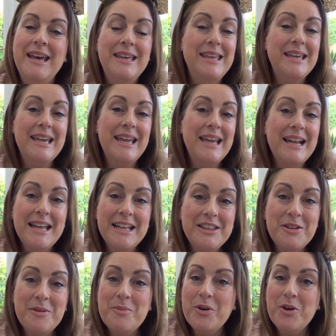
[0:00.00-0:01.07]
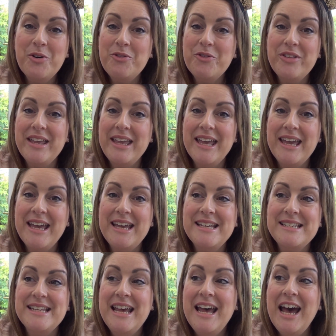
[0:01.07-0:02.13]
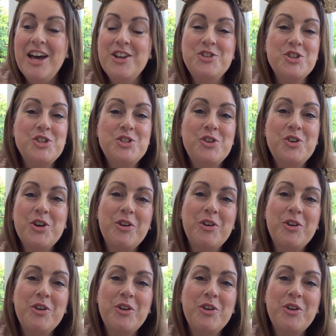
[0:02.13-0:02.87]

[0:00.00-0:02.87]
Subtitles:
You can collect them over the years and just look